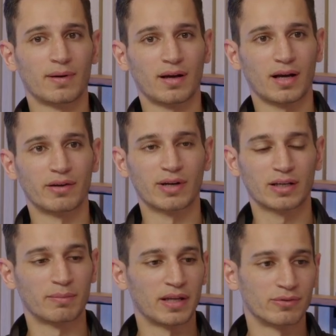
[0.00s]
I
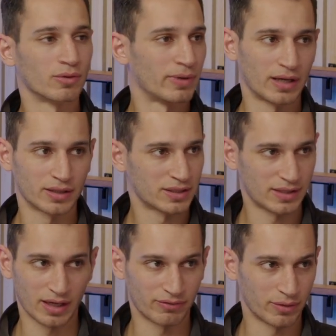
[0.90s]
recommend robotics
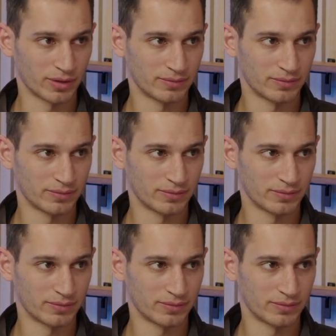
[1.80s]
to everyone.